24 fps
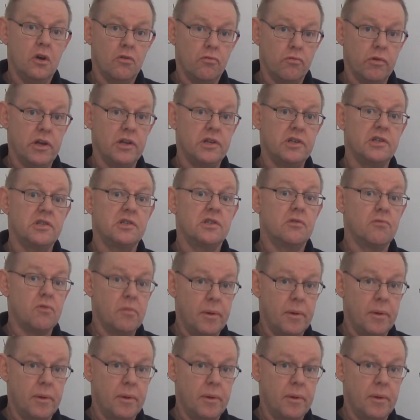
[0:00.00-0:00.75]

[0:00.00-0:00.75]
register.